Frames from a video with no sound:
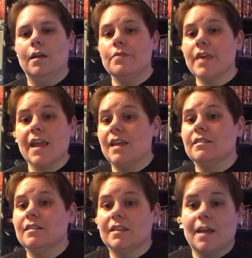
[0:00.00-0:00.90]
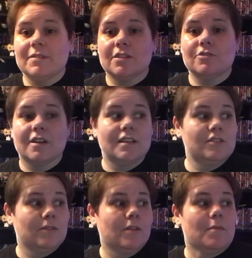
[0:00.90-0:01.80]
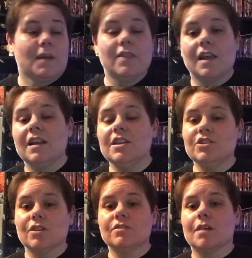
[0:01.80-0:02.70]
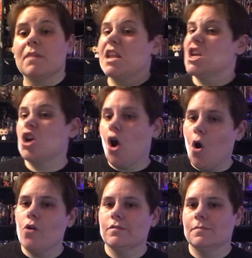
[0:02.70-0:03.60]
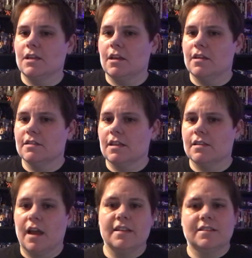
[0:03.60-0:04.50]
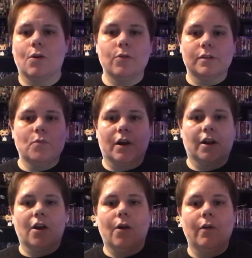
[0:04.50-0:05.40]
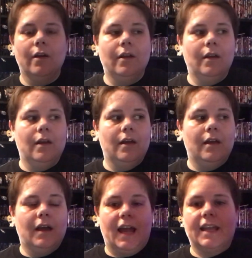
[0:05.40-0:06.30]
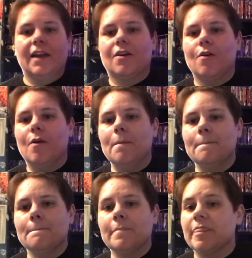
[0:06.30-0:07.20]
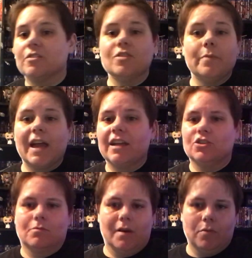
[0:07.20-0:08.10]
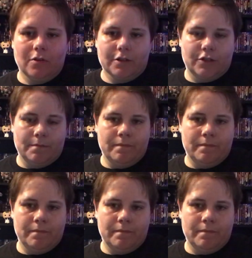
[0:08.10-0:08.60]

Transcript: the Amazon truck hadn't showed up, and then he shows up and he calls me and says, I told him where to go. I get home, there's no package on my porch.